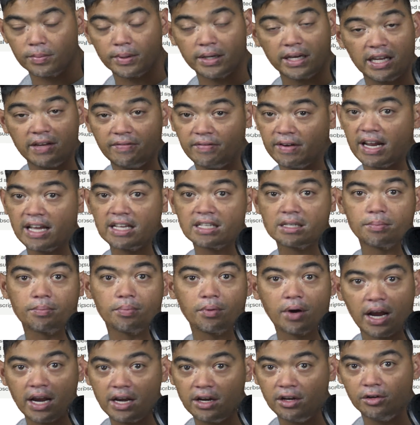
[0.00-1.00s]
But even as a
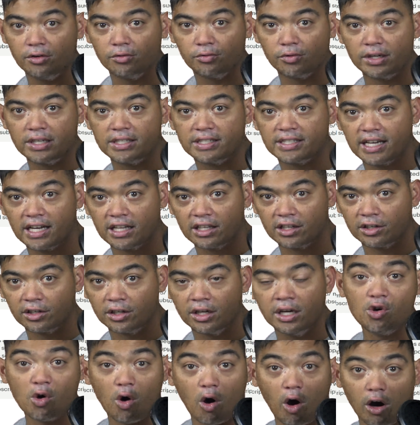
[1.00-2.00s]
brand new reseller,
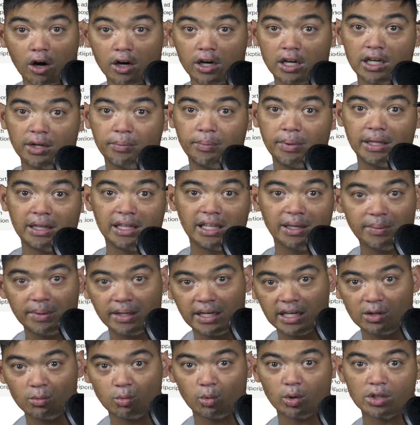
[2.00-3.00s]
you are going to be
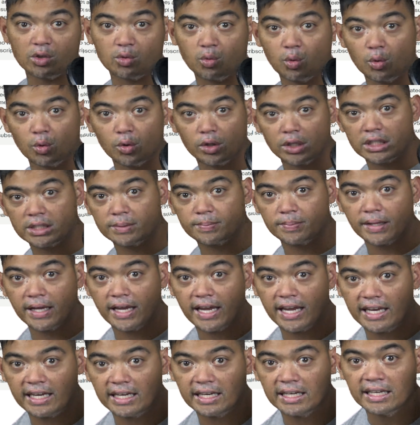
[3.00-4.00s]
limited, which we'll
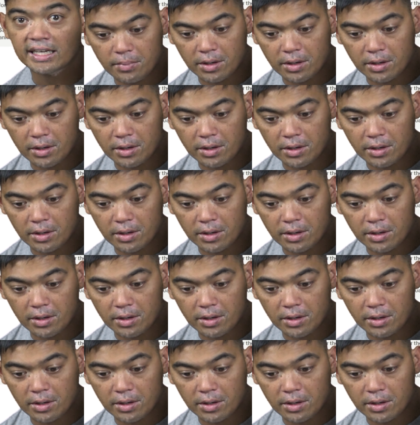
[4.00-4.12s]
explain.